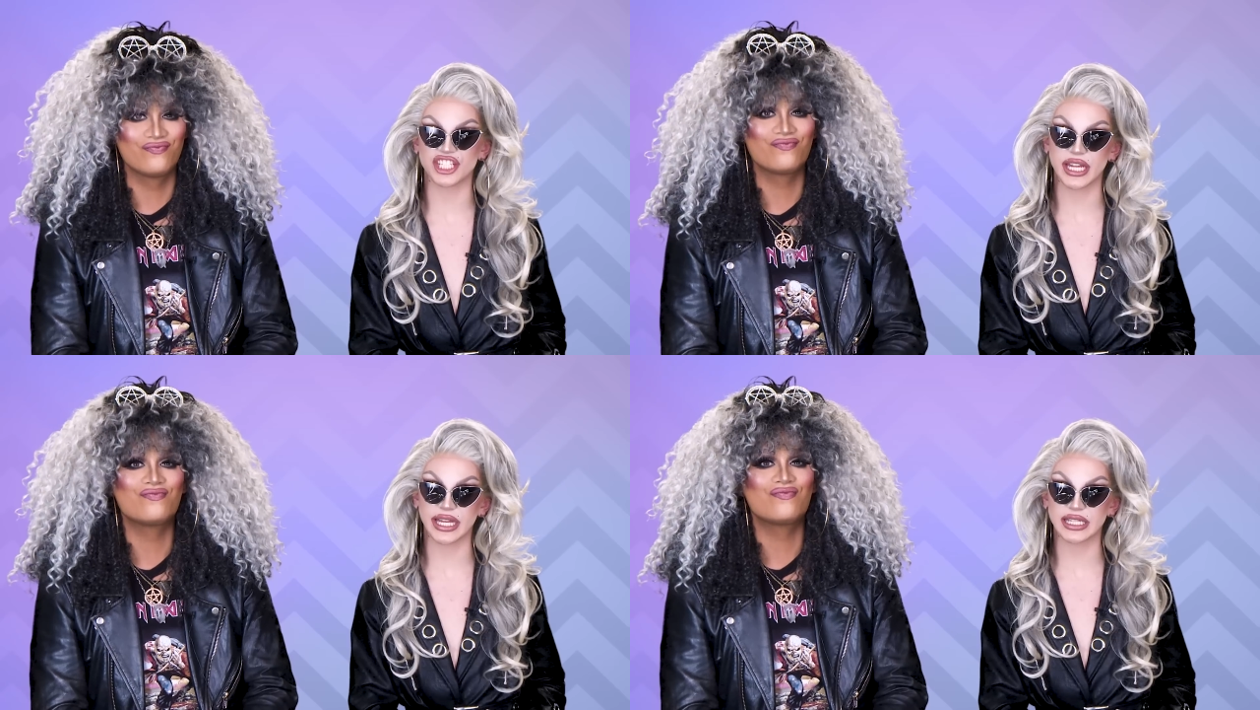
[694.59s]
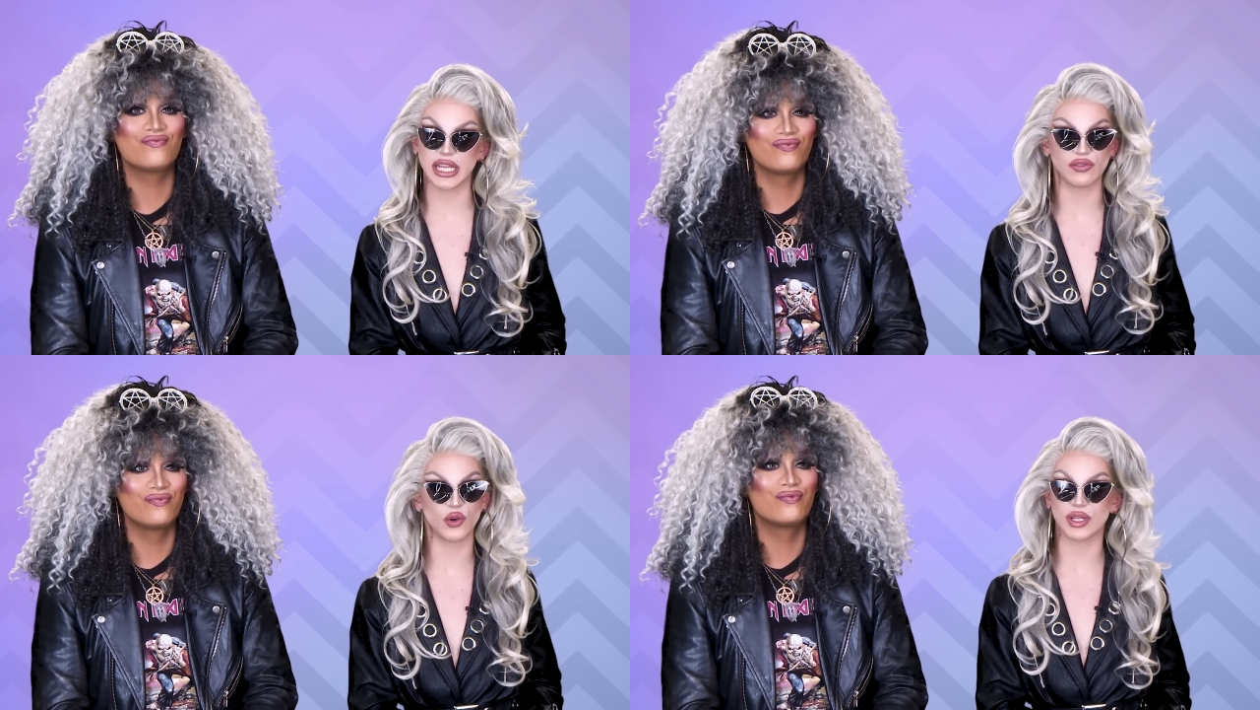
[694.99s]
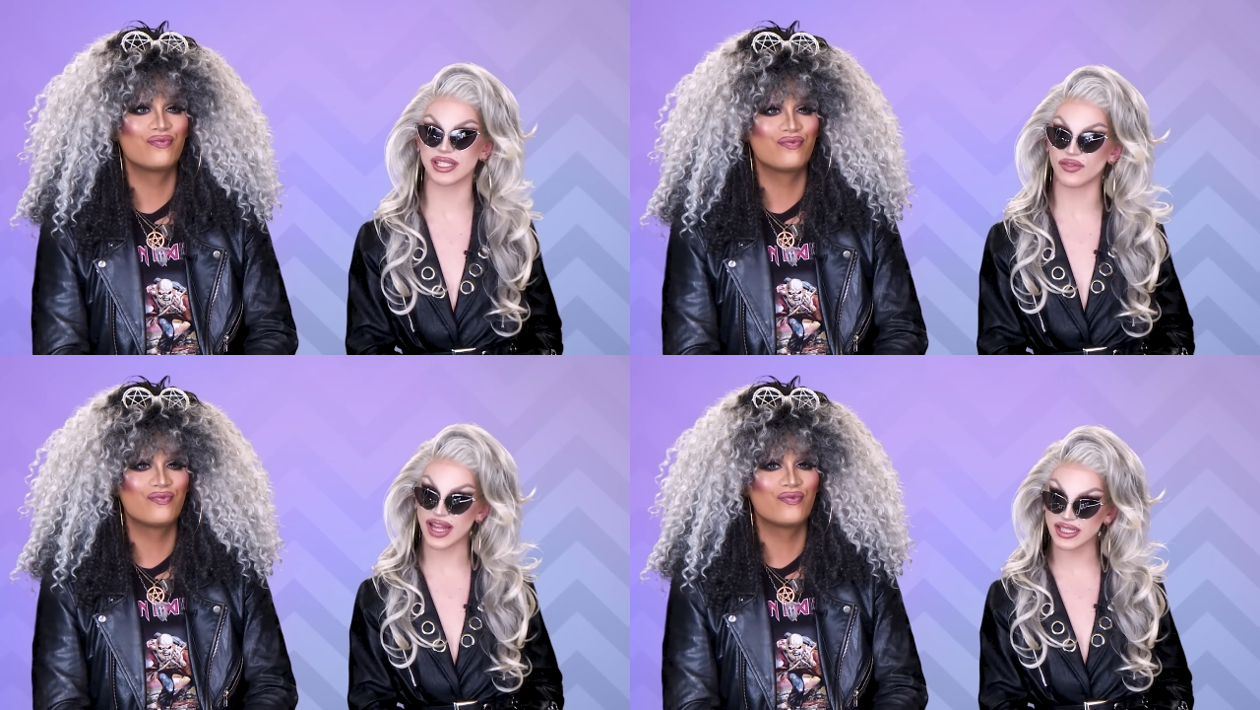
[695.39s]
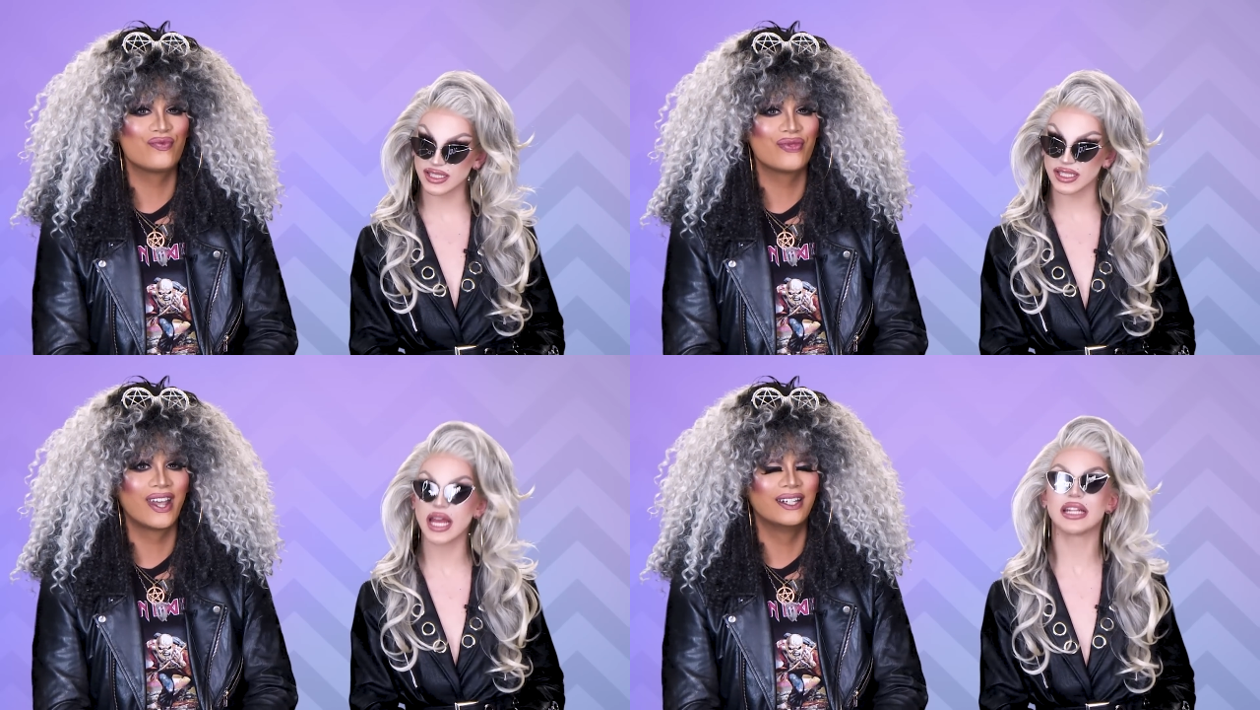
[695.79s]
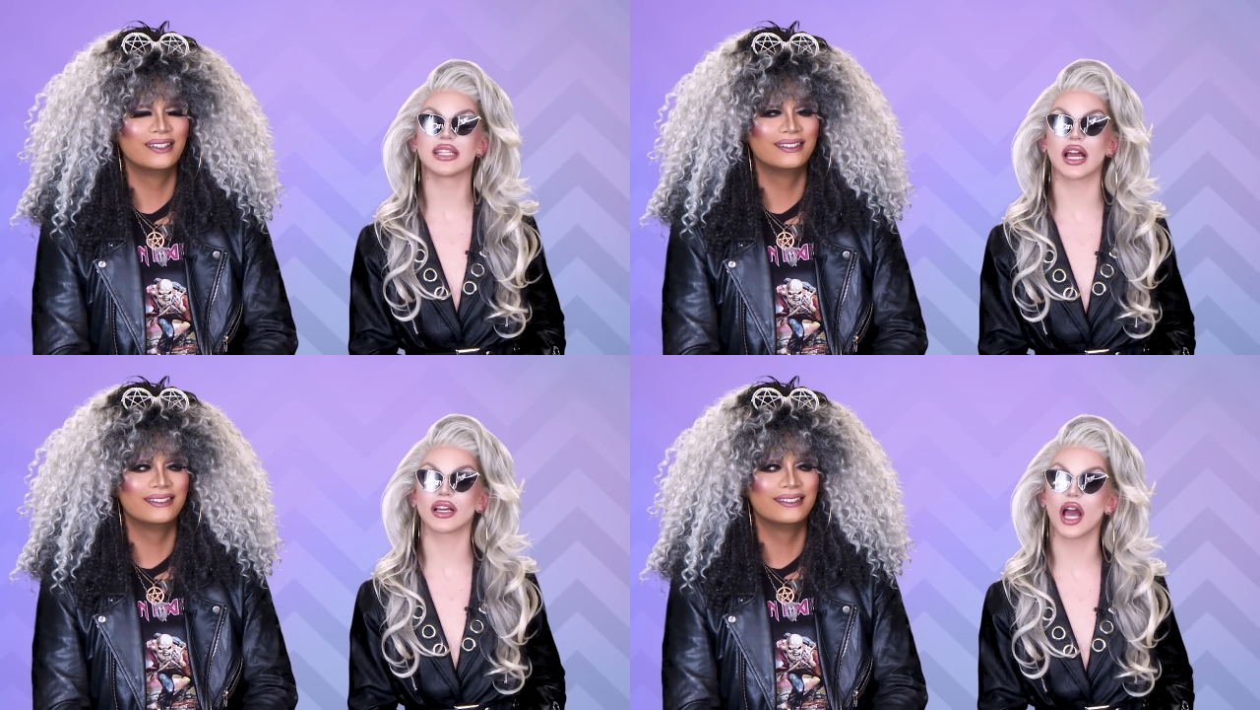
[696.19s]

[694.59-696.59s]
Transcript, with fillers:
Speaker 1: your tickets at voice events dot